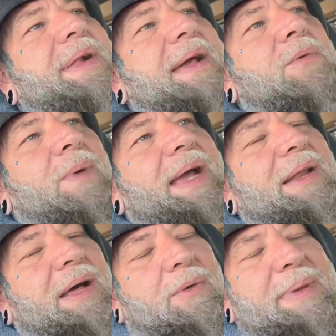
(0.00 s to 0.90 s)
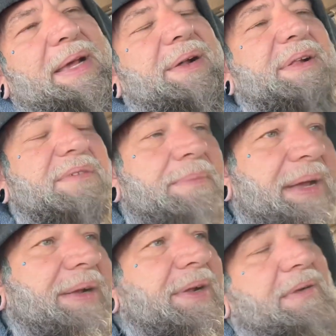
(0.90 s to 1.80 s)
like way low because of
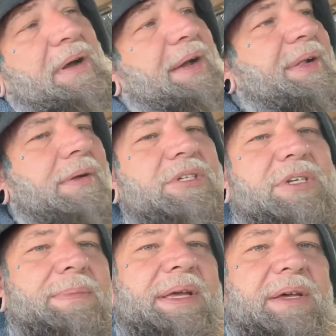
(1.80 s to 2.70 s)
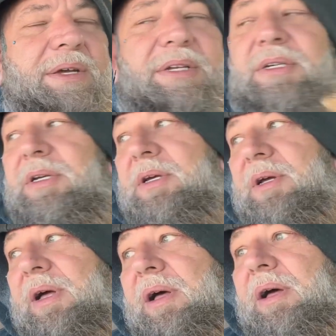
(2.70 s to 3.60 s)
impedance rise, so it should be good.
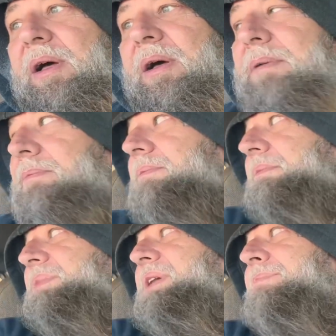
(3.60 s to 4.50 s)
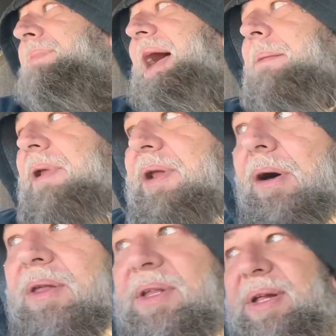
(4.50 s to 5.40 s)
I'm just babbling
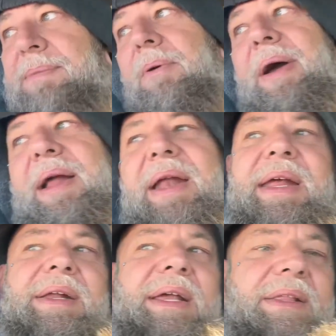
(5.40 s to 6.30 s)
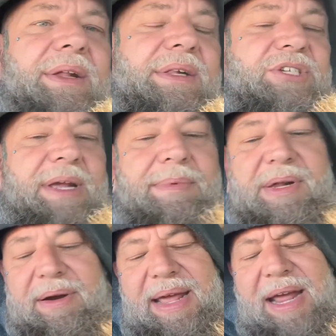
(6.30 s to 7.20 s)
on at this point. I need to get this Jeep
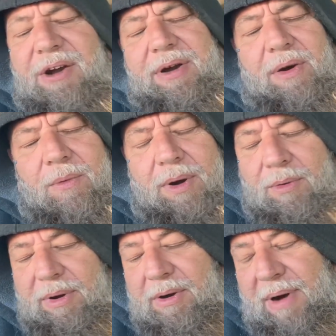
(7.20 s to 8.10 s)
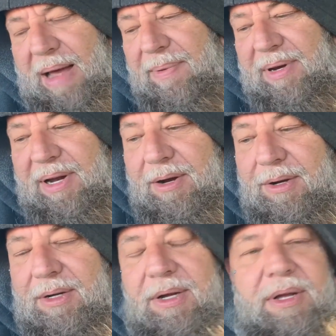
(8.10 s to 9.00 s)
started. The heater don't work worth a crap in here.
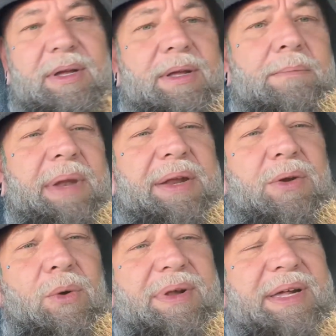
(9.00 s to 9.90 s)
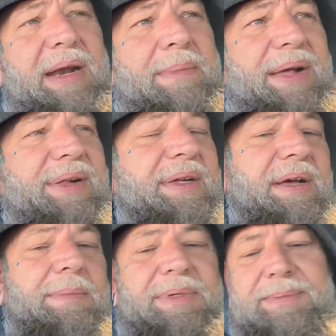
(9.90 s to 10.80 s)
Blend door's kind of messed
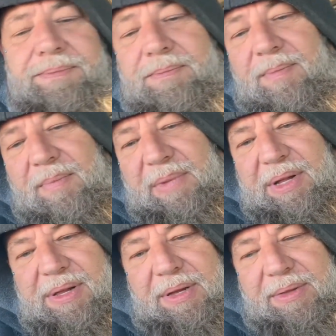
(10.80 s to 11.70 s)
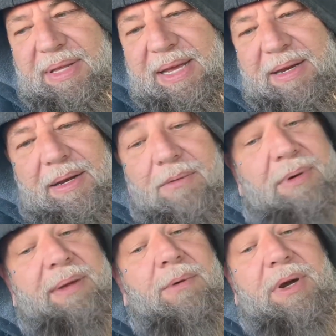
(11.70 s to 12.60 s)
up, so the heat don't
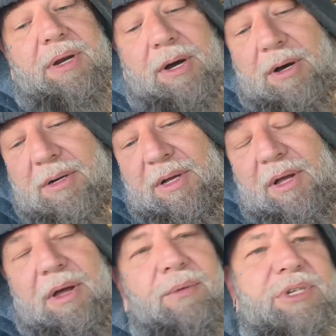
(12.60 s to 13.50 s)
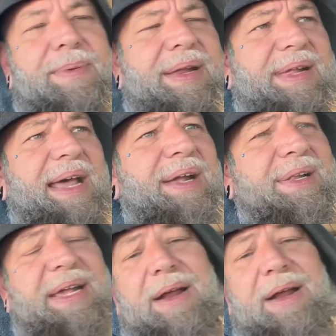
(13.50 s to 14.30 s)
really work at all, which means the AC